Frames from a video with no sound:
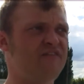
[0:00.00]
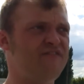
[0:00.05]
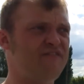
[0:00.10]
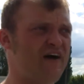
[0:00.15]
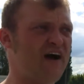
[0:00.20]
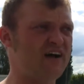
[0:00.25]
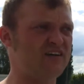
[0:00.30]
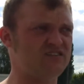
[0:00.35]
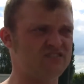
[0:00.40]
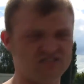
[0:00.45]

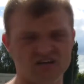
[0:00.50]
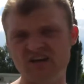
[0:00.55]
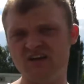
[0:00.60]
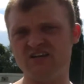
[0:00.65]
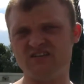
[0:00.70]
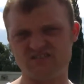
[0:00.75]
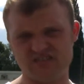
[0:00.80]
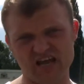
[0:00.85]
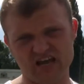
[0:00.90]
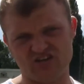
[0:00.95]
fast
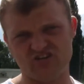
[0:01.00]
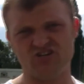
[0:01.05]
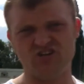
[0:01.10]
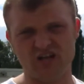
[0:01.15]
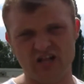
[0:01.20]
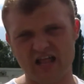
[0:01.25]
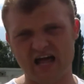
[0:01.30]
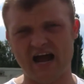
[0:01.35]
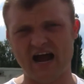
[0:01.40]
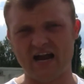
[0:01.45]
section
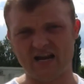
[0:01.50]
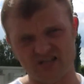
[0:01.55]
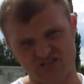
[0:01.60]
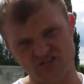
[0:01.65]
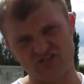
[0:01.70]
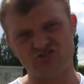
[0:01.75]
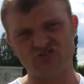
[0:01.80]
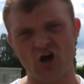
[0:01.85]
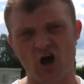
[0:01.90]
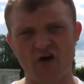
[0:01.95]
of line. It's
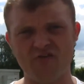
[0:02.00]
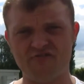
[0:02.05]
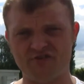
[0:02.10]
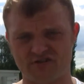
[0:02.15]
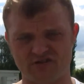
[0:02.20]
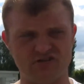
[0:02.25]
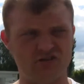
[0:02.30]
notoriously